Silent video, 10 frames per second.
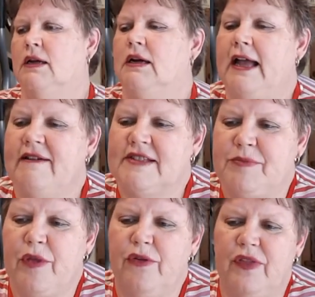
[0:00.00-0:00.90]
I have some
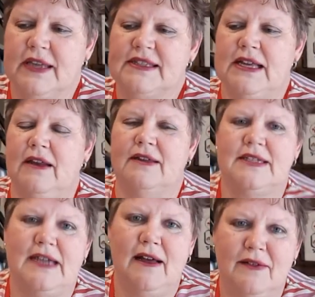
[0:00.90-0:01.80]
other things
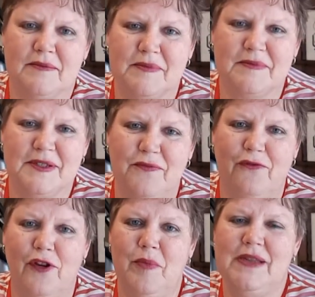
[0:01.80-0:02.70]
that, uh, some
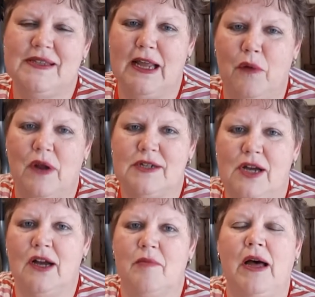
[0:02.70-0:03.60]
freebies that I want to
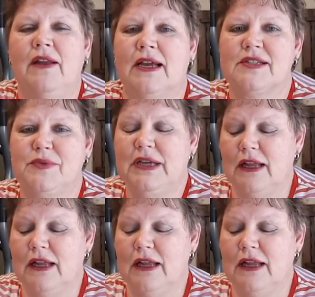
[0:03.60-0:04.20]
talk about next week.